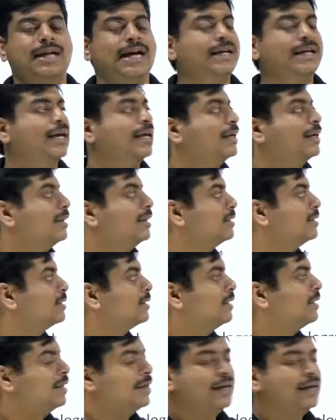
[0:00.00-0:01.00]
right
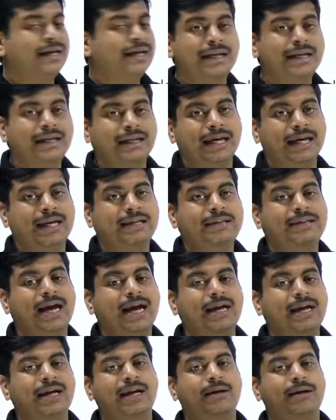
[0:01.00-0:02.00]
angles, in case
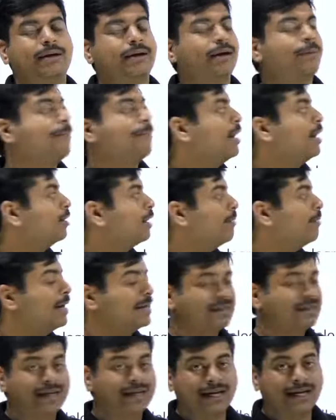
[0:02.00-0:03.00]
that the parallelogram
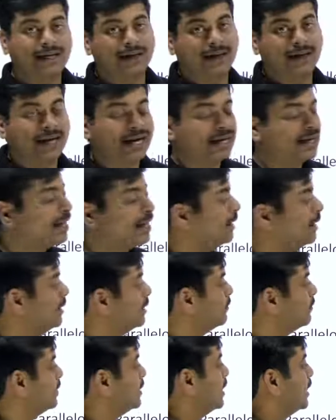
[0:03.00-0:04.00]
has right
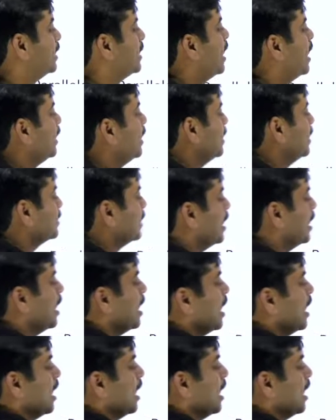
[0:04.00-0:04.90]
angles, we say that as a